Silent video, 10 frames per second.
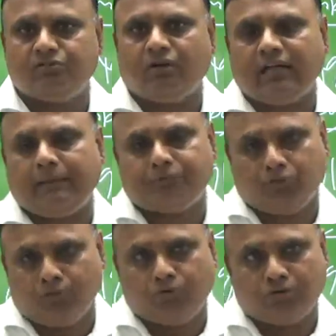not
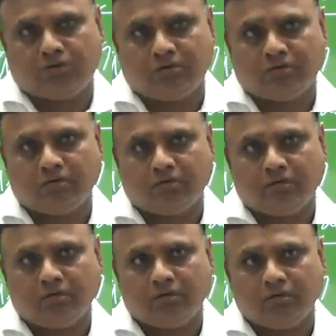absolute truth.
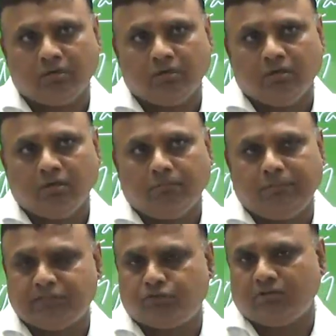
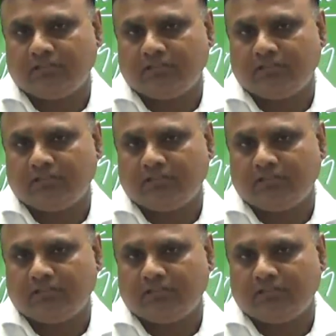Based on